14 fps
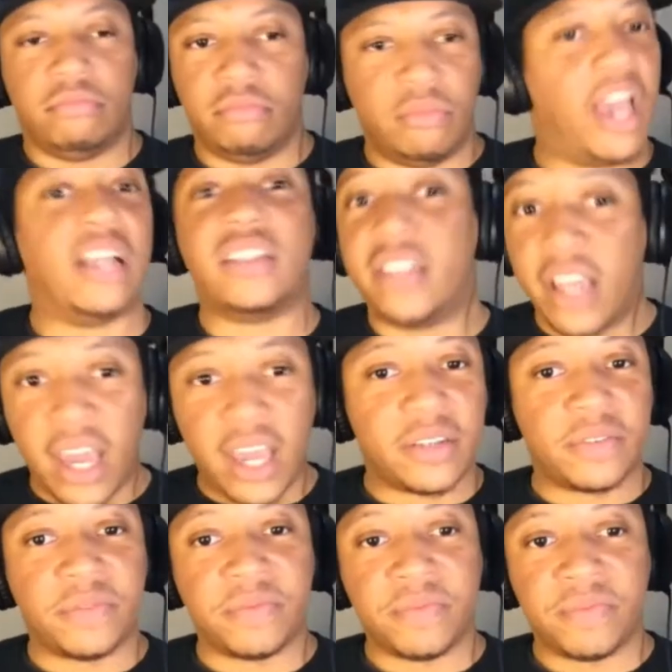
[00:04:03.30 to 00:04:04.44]
That's it.
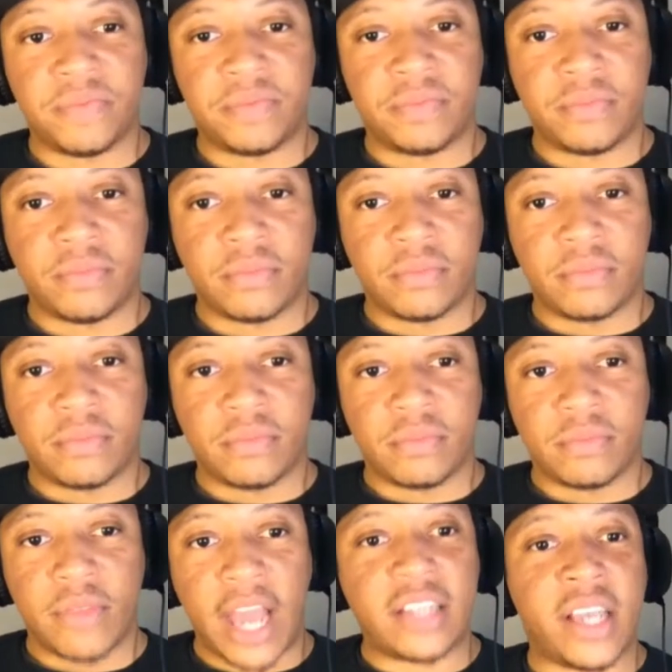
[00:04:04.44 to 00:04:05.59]

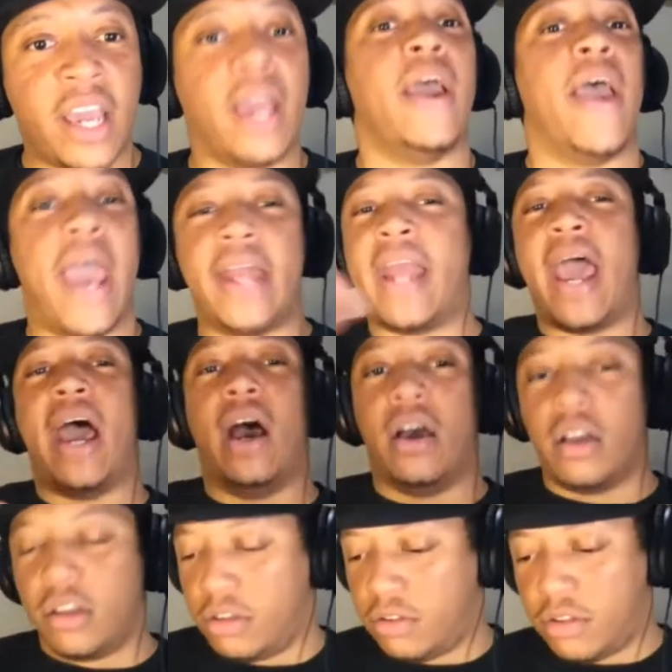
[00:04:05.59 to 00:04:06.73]
That's it. And now,
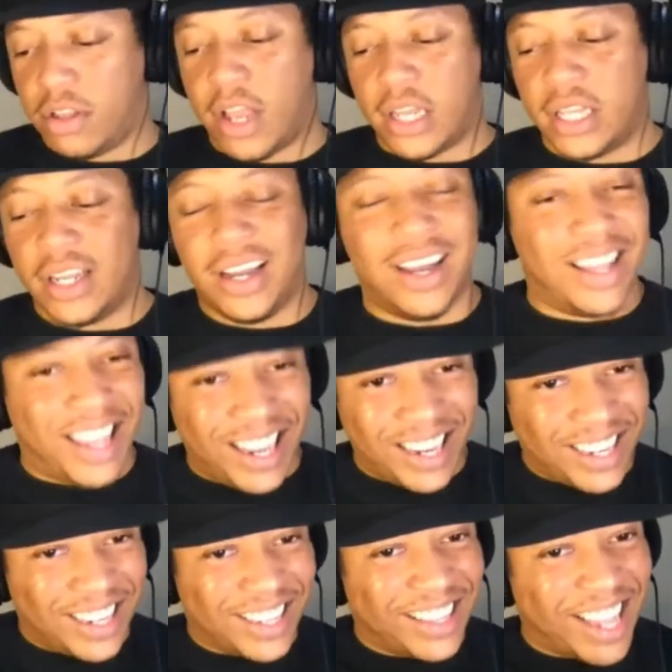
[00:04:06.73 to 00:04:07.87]
here's
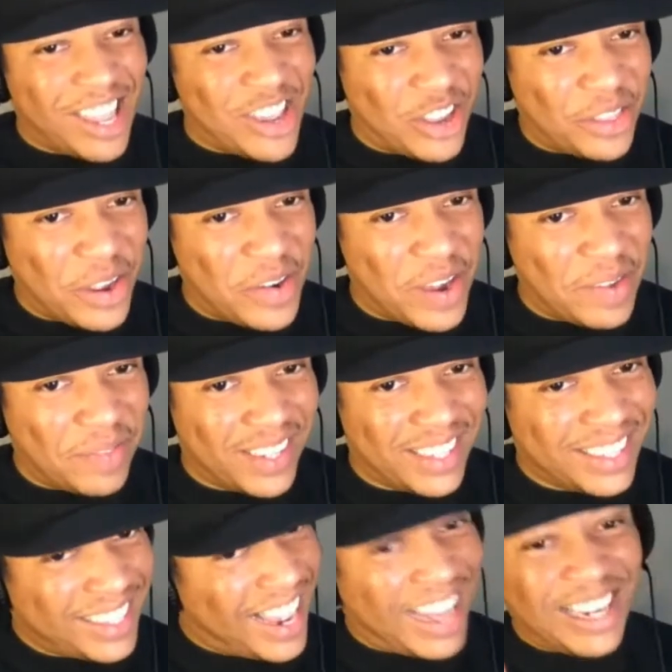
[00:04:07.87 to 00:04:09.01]
the other thing you're going to throw at me.
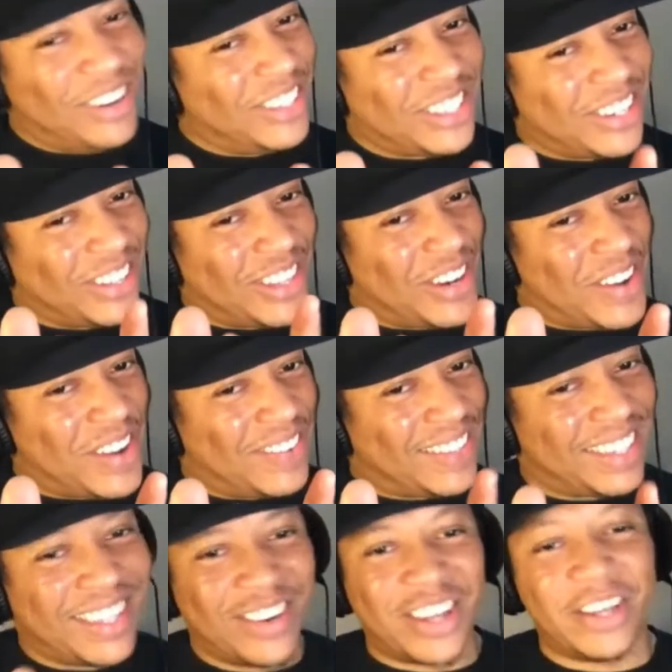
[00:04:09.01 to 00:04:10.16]
I know what you're going to throw at
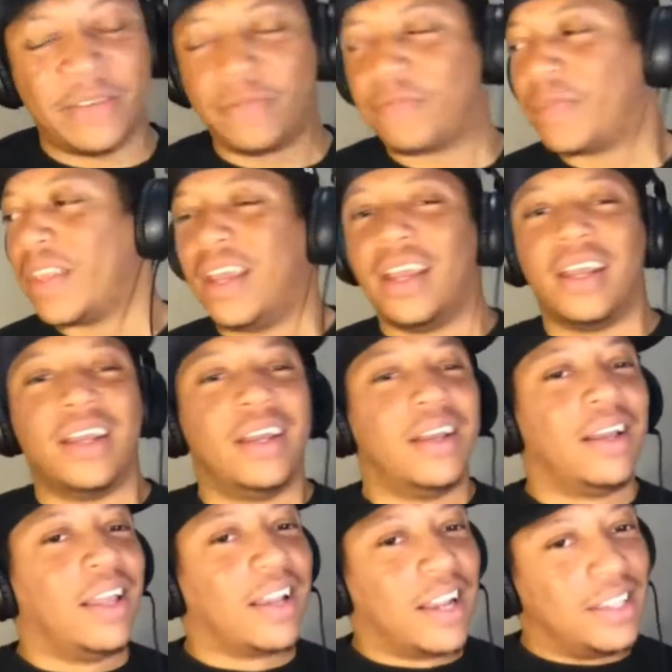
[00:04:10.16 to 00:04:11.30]
me, okay?
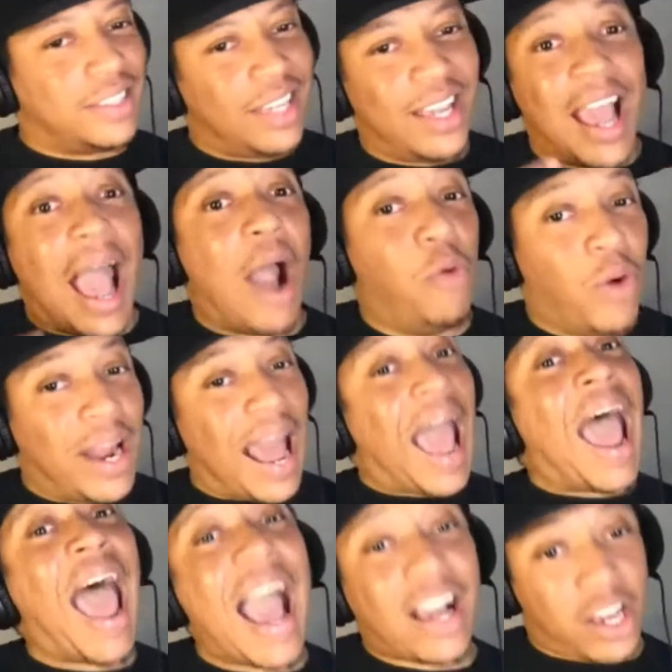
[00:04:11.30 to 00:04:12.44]
Because, see, what
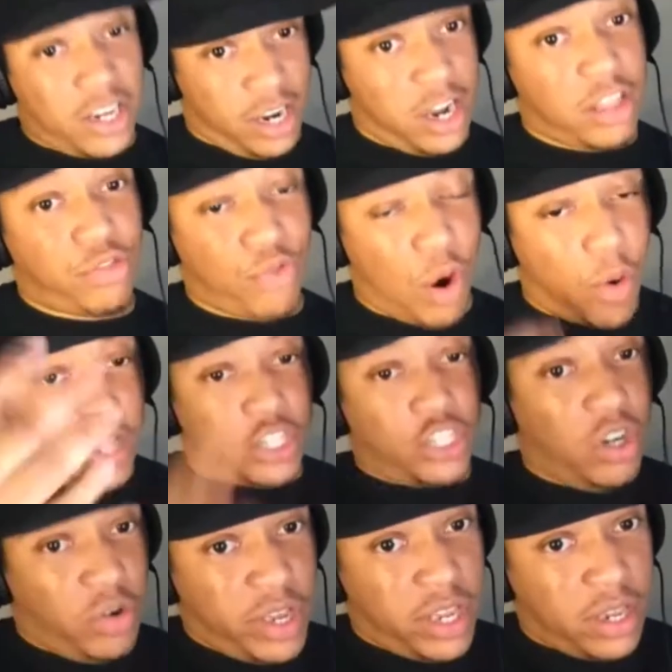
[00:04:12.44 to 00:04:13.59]
I could throw at
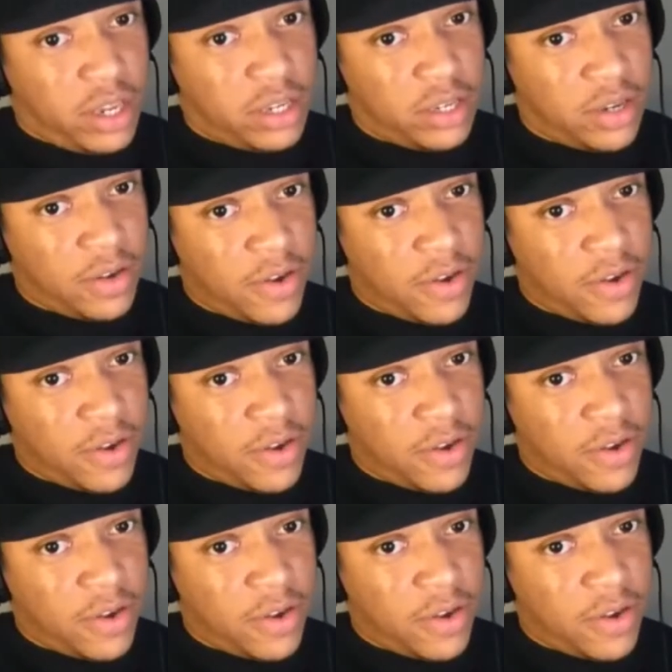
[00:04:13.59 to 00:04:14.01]
you is